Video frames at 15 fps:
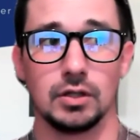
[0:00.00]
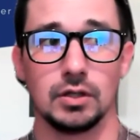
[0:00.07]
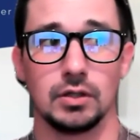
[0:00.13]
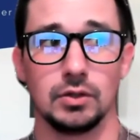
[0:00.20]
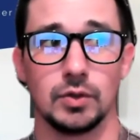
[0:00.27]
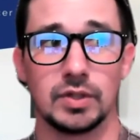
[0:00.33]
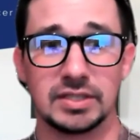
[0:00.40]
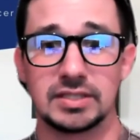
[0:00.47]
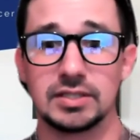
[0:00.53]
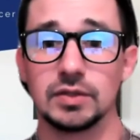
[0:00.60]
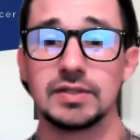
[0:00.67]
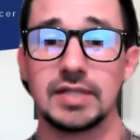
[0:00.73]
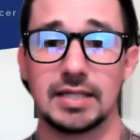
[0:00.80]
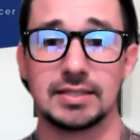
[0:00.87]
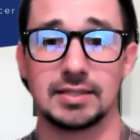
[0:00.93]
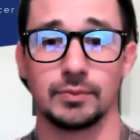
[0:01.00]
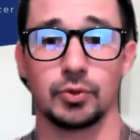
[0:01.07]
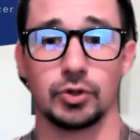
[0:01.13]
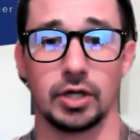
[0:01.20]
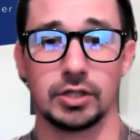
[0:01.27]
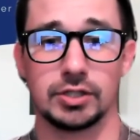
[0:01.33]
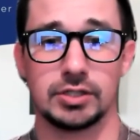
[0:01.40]
You can still test in
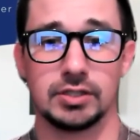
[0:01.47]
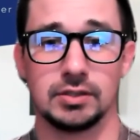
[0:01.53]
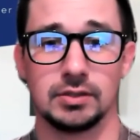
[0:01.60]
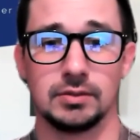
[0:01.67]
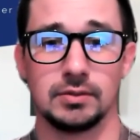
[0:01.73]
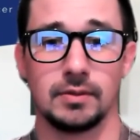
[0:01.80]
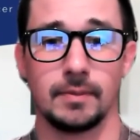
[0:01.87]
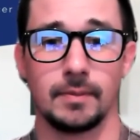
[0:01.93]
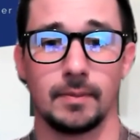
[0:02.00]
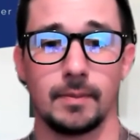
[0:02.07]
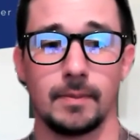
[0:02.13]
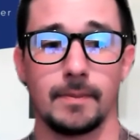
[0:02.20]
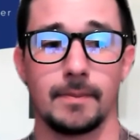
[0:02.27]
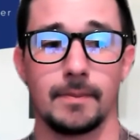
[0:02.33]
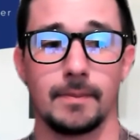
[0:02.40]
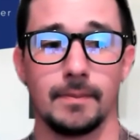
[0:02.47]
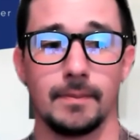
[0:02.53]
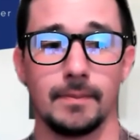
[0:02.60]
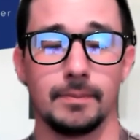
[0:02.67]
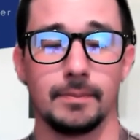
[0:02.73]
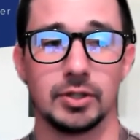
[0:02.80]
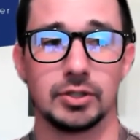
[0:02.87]
production,
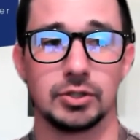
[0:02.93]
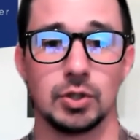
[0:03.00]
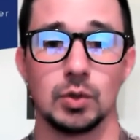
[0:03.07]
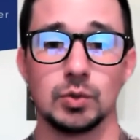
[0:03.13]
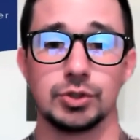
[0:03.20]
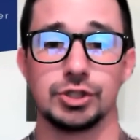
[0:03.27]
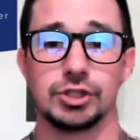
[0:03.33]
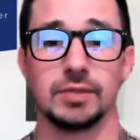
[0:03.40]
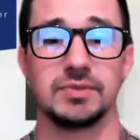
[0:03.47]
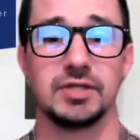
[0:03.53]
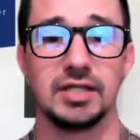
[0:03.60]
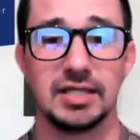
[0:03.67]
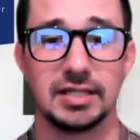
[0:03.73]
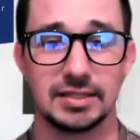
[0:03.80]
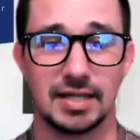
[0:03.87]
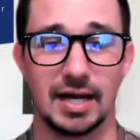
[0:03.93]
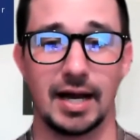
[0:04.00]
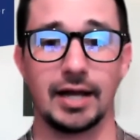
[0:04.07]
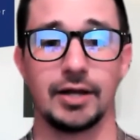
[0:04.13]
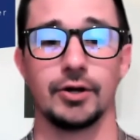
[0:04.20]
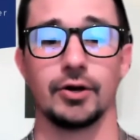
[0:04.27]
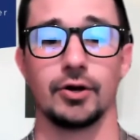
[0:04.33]
but don't ship to the
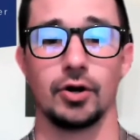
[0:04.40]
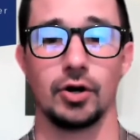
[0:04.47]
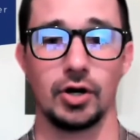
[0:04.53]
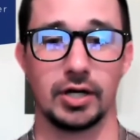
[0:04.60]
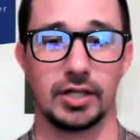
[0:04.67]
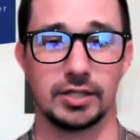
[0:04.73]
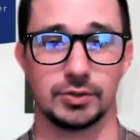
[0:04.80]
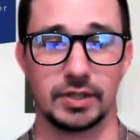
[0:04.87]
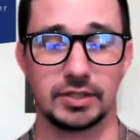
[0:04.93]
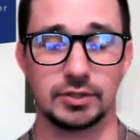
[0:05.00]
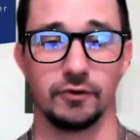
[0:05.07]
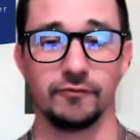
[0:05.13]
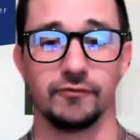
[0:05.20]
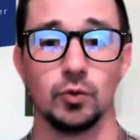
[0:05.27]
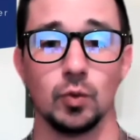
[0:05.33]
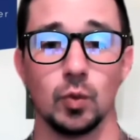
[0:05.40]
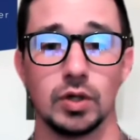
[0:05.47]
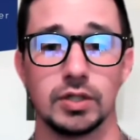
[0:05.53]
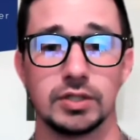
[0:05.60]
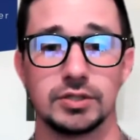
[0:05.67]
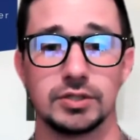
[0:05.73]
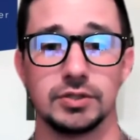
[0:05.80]
entire audience, right? So if you
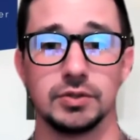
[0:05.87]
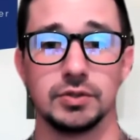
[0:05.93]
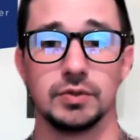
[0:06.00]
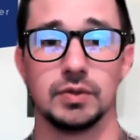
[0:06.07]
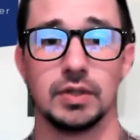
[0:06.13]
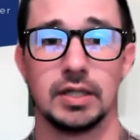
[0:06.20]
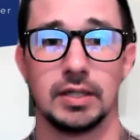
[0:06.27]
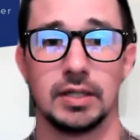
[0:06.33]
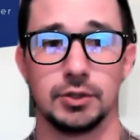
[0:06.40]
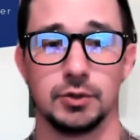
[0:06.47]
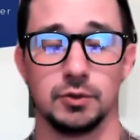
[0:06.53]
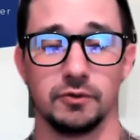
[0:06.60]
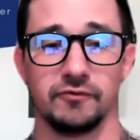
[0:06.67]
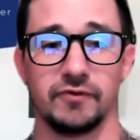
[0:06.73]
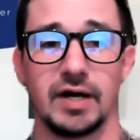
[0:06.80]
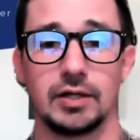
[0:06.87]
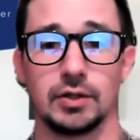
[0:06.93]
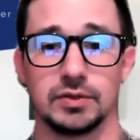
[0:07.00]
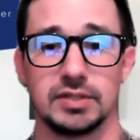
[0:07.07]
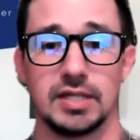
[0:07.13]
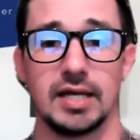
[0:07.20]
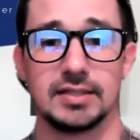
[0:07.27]
want to do a final
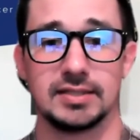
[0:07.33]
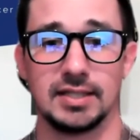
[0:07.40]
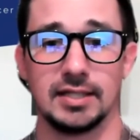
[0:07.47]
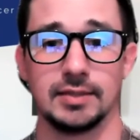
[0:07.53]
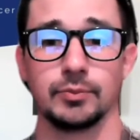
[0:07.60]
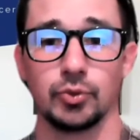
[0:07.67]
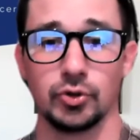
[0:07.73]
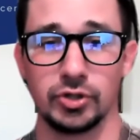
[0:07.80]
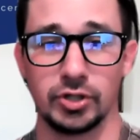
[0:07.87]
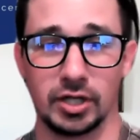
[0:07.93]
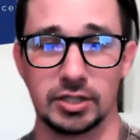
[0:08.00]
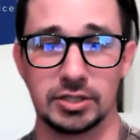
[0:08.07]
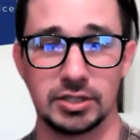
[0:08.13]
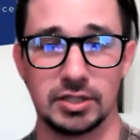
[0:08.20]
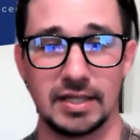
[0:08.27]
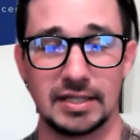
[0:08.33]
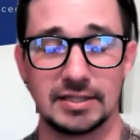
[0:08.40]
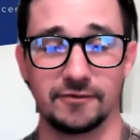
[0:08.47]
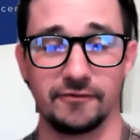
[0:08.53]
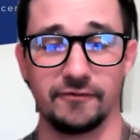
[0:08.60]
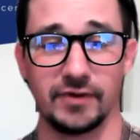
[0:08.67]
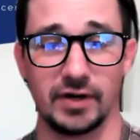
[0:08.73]
test in production,
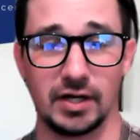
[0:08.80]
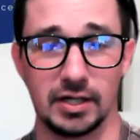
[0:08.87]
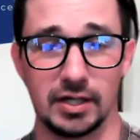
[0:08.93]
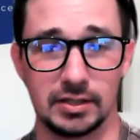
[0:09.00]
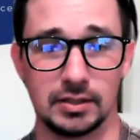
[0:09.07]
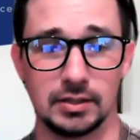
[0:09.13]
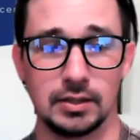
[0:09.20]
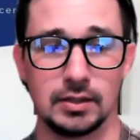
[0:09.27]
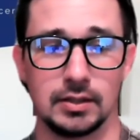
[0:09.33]
that's fine.